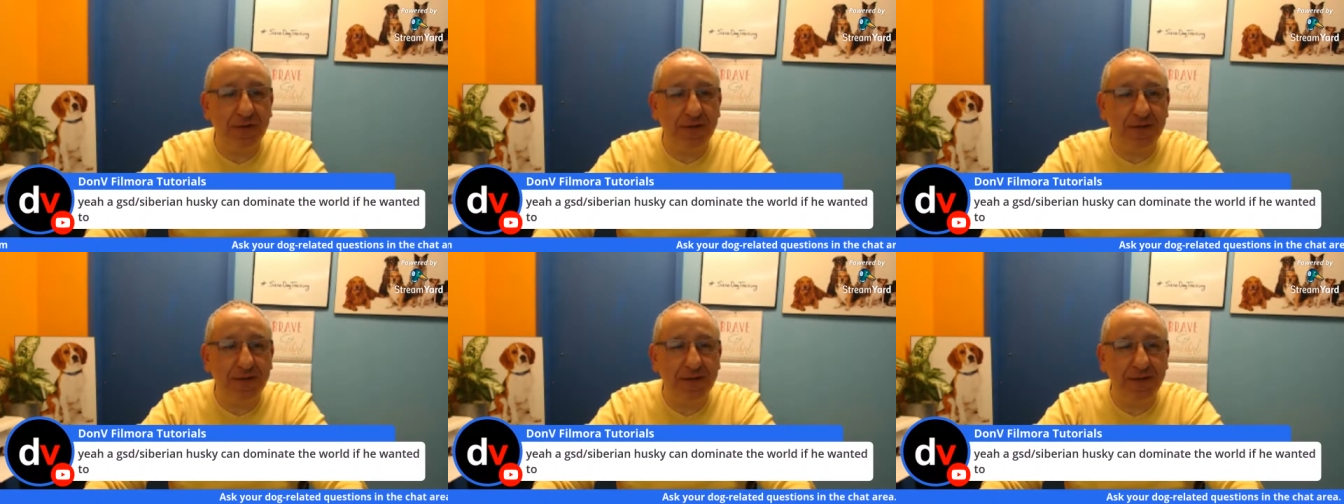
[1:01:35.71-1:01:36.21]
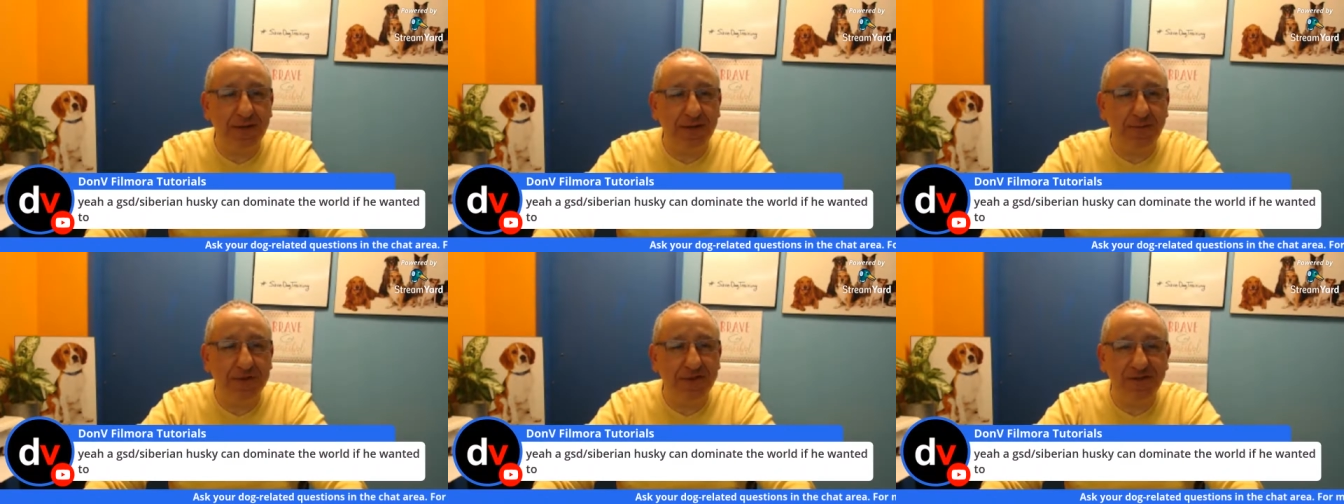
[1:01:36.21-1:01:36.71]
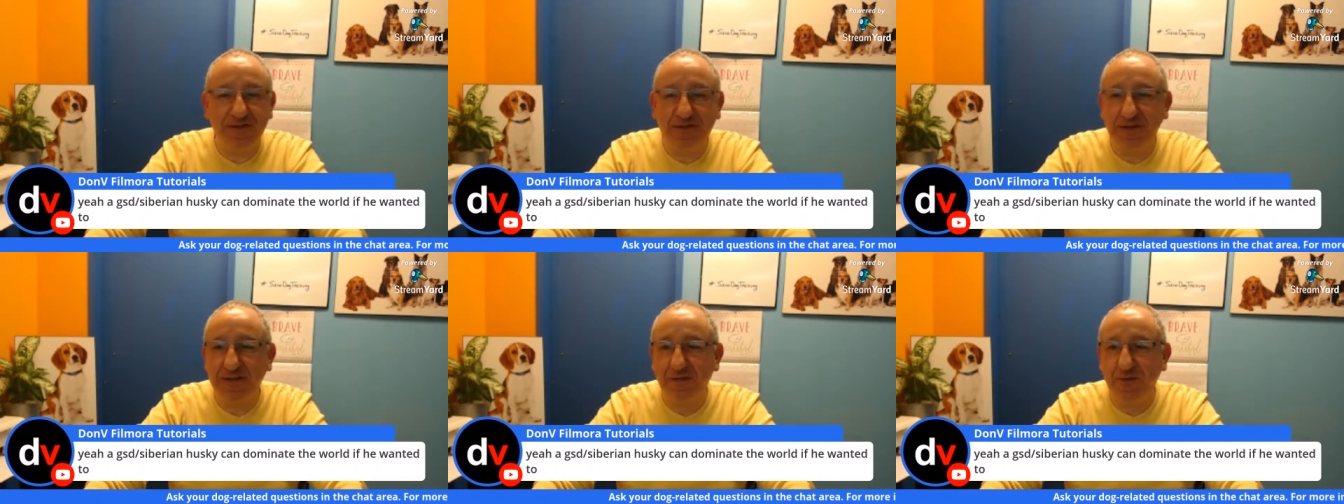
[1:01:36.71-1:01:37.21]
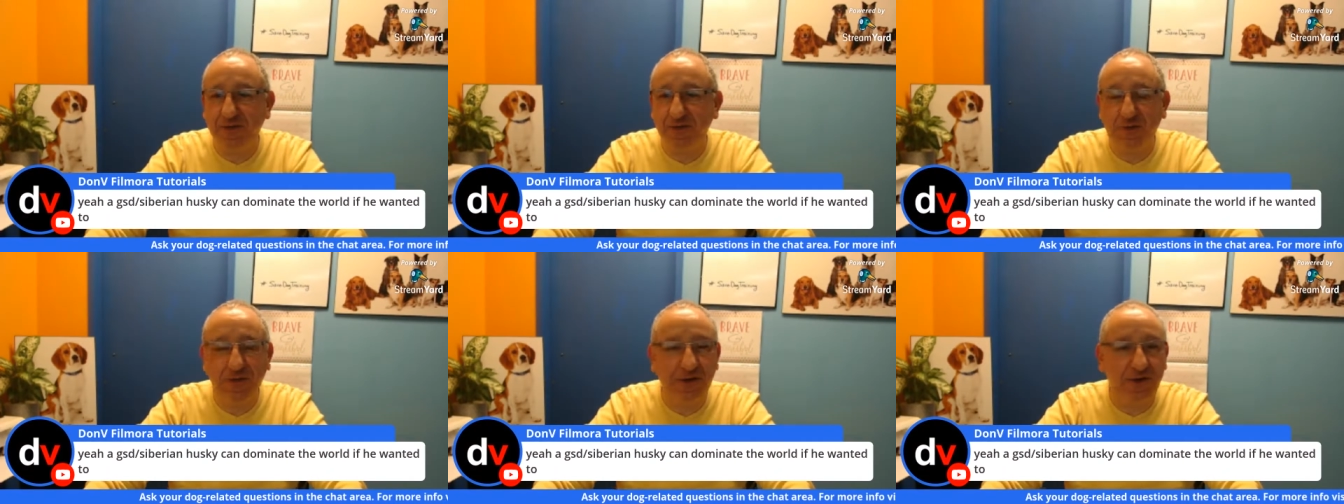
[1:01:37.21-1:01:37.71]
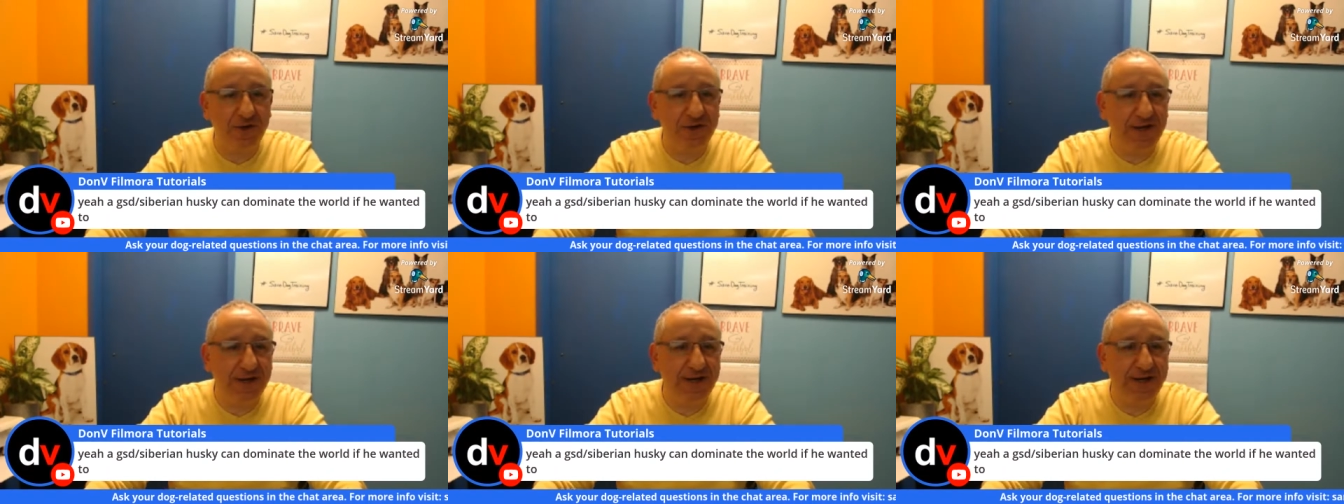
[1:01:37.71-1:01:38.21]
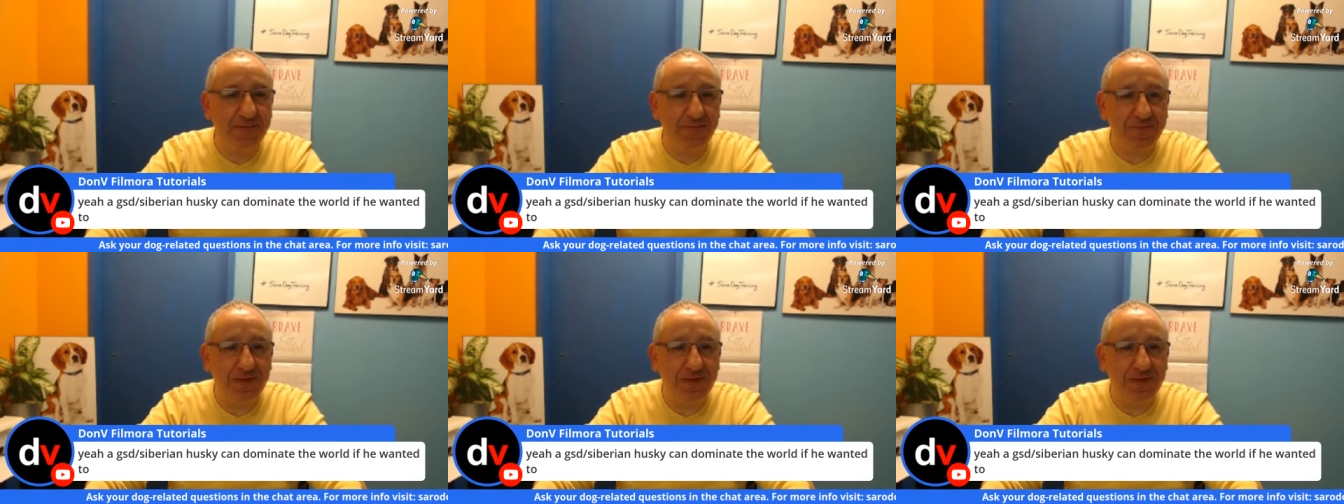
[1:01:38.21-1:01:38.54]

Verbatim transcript: Uh, let me just see what's going on here.